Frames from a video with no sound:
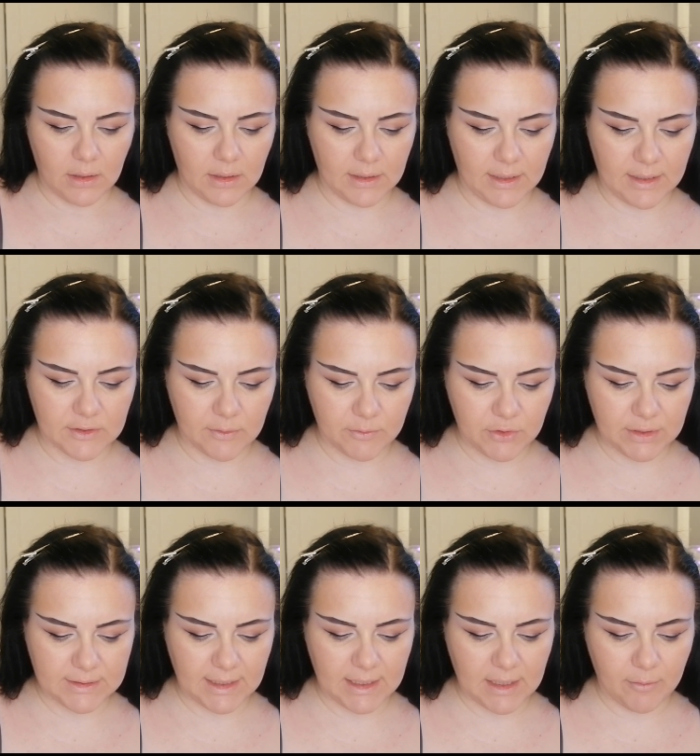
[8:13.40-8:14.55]
Okay, so I'm just
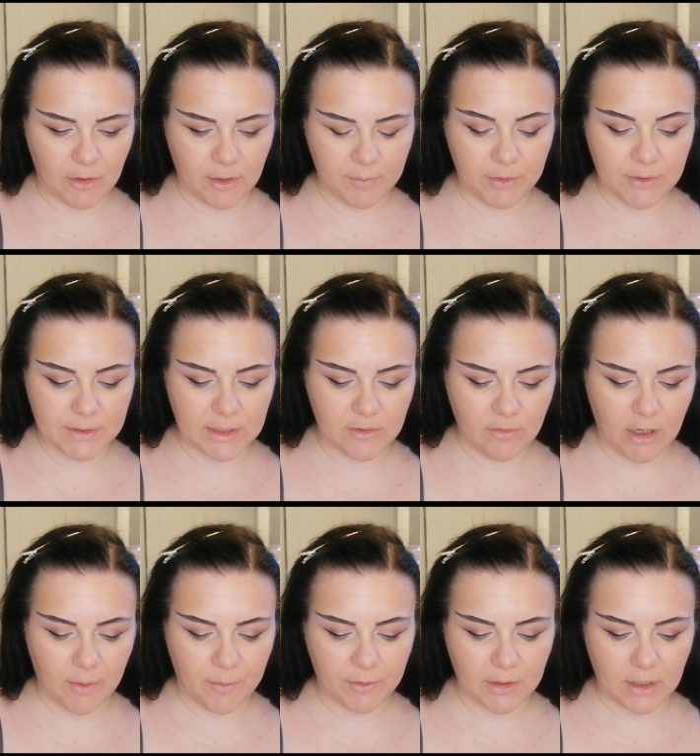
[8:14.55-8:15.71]
taking my Beauty
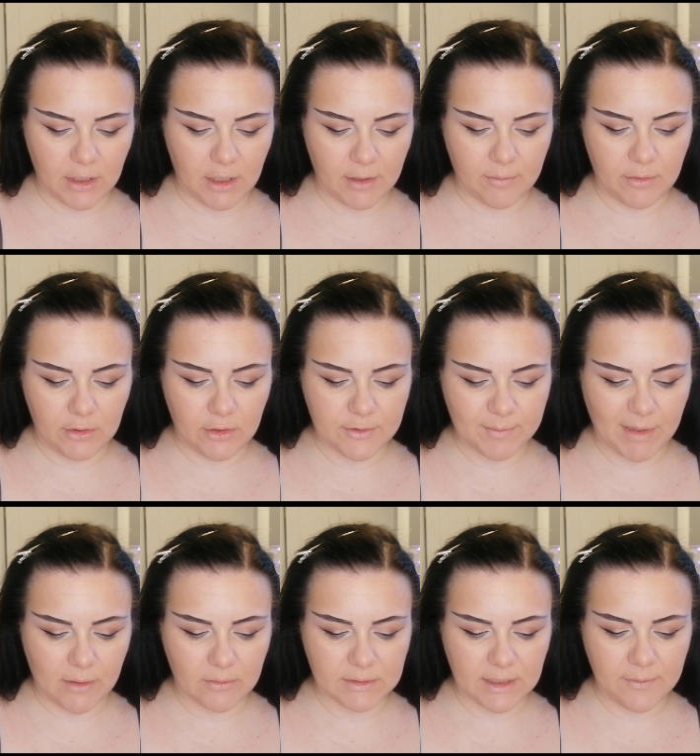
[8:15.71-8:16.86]
Crop loose
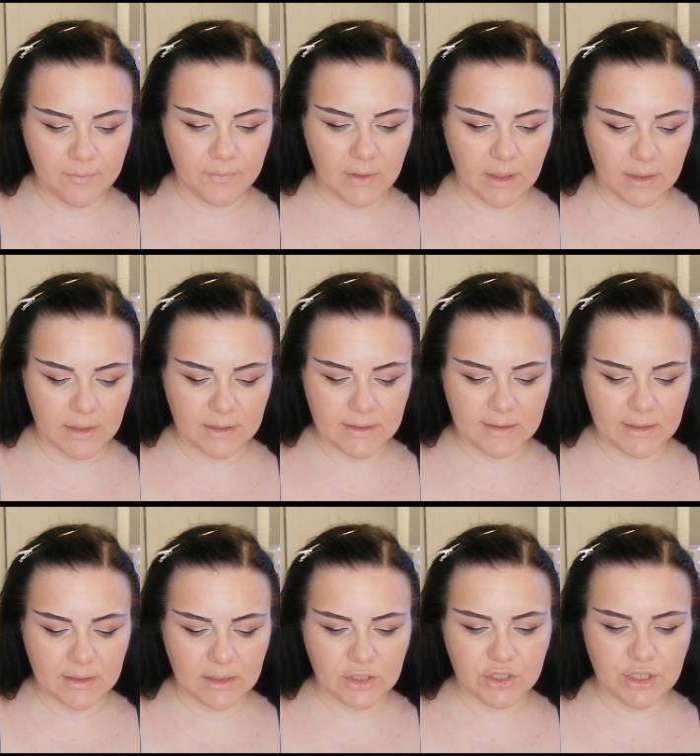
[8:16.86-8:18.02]
powder. This is in
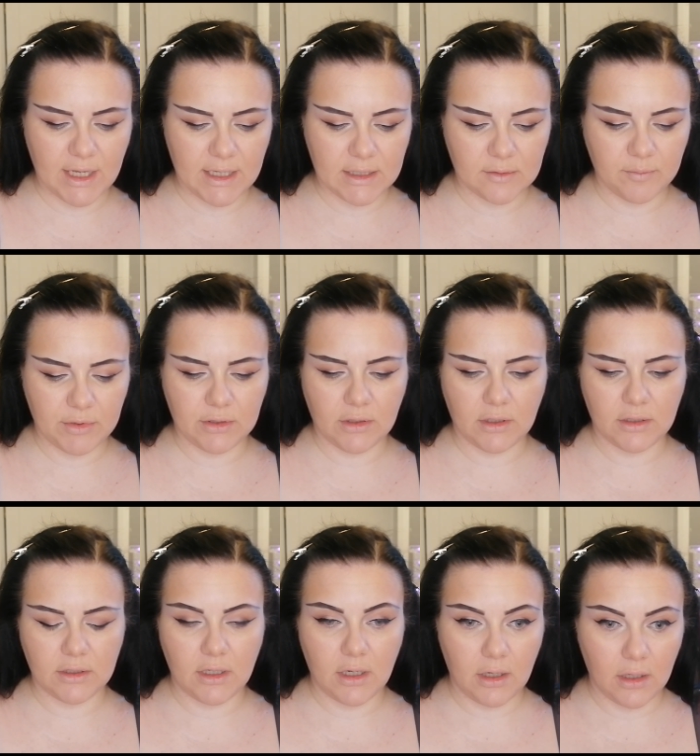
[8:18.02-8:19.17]
the shade
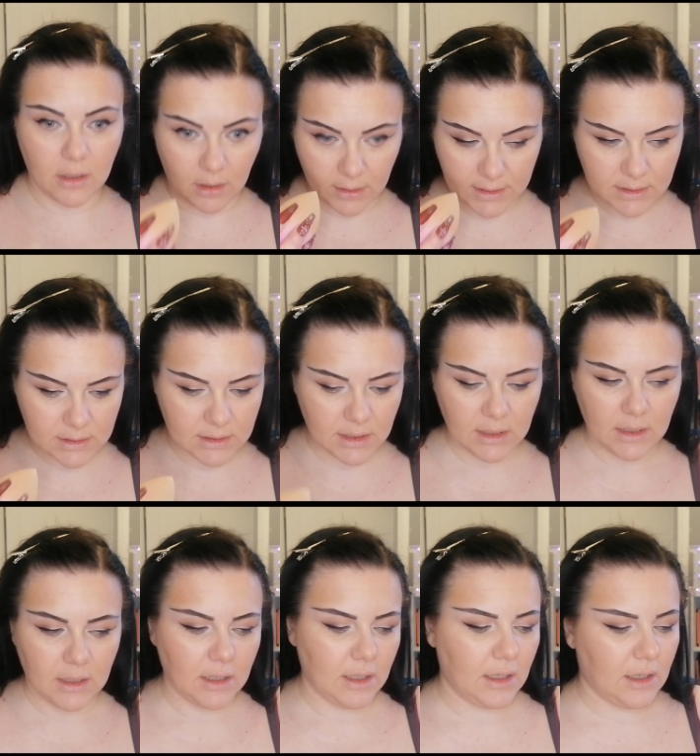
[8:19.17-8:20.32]
Banana Light,
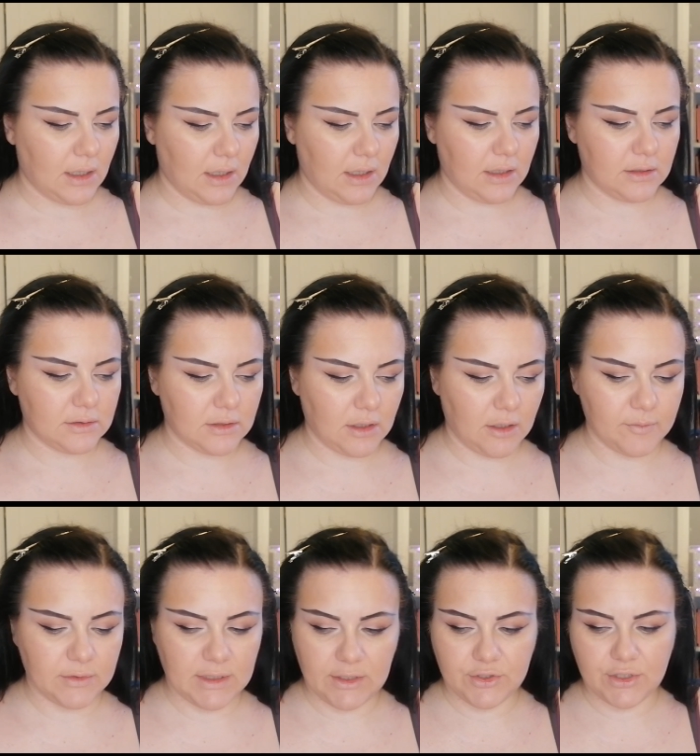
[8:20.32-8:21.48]
and I'm
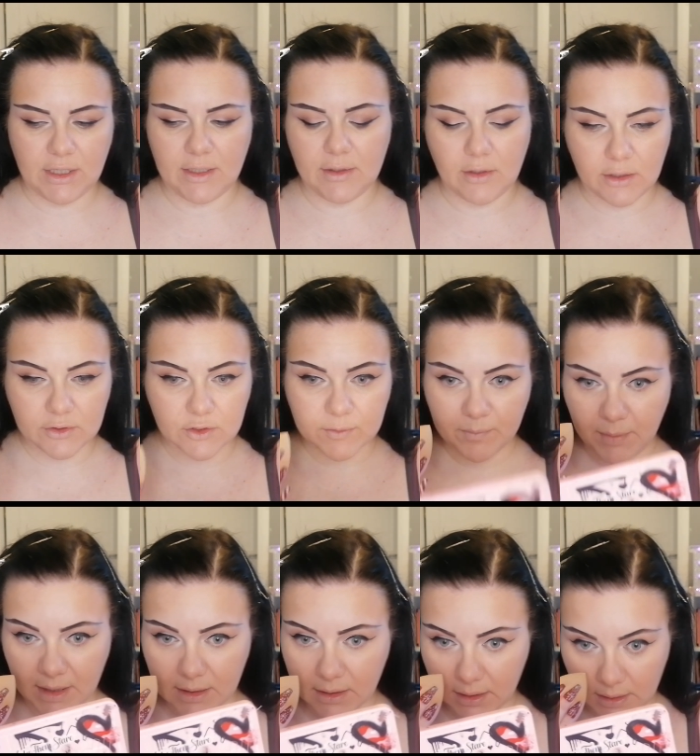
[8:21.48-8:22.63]
literally like just
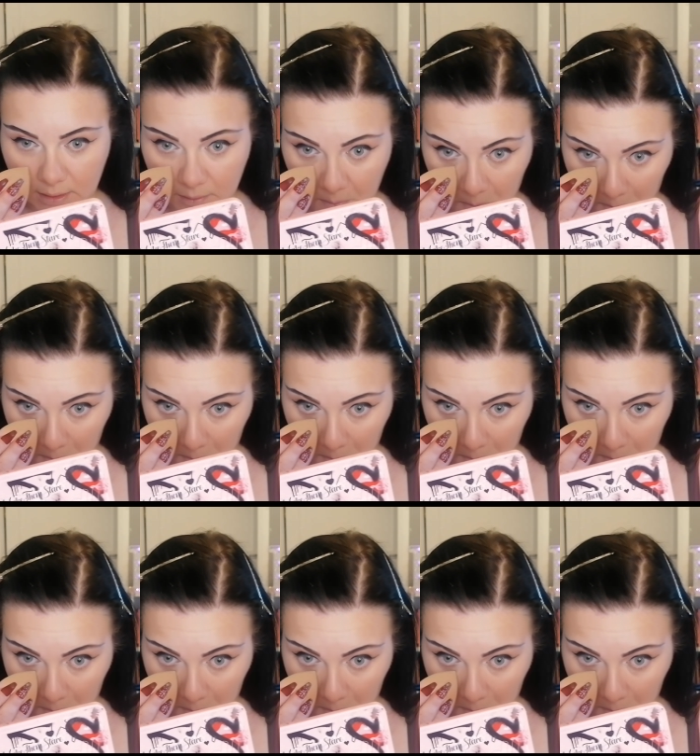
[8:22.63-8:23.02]
baking